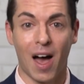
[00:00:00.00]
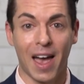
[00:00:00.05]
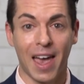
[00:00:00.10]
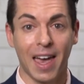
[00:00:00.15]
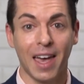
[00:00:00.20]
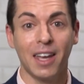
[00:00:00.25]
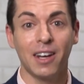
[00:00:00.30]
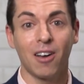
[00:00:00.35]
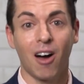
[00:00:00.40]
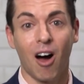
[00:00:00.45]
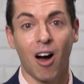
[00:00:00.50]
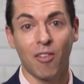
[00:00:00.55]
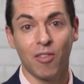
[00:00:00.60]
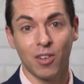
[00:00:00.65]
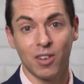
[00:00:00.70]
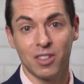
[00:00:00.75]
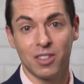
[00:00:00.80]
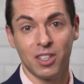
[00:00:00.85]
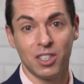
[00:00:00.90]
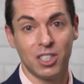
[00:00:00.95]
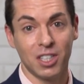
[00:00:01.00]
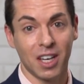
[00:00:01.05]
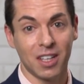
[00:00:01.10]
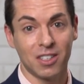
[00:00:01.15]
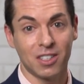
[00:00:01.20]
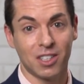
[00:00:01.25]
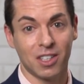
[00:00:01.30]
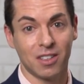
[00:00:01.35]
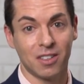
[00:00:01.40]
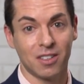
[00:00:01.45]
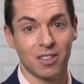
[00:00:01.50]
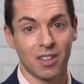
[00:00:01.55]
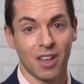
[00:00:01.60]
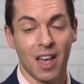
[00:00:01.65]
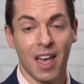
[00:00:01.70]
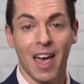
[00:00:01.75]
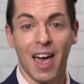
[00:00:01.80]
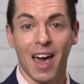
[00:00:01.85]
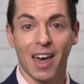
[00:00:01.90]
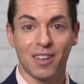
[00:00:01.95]
and offer suggestions
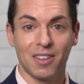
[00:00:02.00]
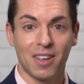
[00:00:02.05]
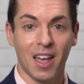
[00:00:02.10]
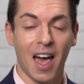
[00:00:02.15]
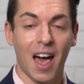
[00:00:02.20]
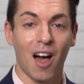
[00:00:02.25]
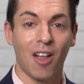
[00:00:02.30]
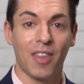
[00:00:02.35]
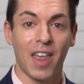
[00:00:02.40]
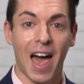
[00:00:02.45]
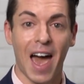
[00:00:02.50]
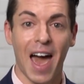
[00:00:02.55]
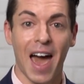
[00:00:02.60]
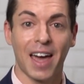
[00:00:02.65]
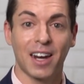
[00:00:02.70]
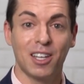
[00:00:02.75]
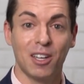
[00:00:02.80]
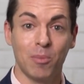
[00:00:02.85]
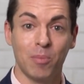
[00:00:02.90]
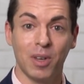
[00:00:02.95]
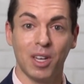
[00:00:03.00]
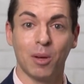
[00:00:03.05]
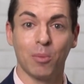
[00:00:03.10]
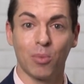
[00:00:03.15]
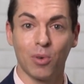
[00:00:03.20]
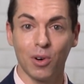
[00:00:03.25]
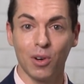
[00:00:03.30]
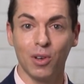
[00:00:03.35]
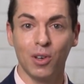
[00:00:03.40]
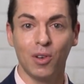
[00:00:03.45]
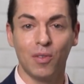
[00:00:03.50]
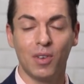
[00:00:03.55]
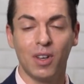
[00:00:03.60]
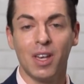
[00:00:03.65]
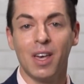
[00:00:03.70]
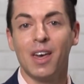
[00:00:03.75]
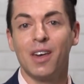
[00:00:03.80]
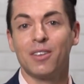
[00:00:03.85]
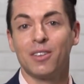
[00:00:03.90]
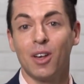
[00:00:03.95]
as to how the ad can be improved
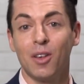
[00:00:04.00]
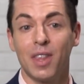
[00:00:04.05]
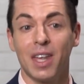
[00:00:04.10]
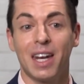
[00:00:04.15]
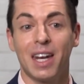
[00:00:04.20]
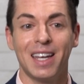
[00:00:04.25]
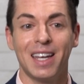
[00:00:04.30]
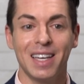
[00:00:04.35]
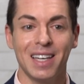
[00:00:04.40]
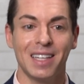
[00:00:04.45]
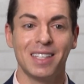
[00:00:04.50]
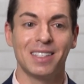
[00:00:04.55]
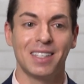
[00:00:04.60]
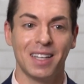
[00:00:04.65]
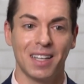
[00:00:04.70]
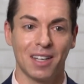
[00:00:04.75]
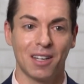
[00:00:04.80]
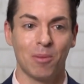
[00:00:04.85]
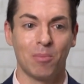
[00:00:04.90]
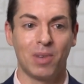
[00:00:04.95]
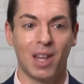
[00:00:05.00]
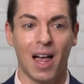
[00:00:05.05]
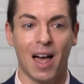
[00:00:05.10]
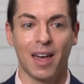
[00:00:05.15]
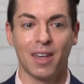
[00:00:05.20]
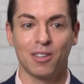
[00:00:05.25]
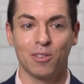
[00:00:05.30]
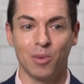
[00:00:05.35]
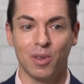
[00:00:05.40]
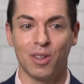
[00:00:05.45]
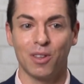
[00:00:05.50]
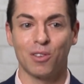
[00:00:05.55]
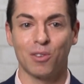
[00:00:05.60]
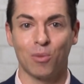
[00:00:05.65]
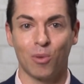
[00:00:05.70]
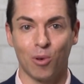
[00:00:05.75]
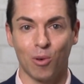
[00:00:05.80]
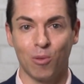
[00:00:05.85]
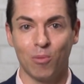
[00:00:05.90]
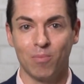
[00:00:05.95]
so that is in compliance with this
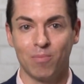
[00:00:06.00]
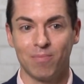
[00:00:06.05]
rule.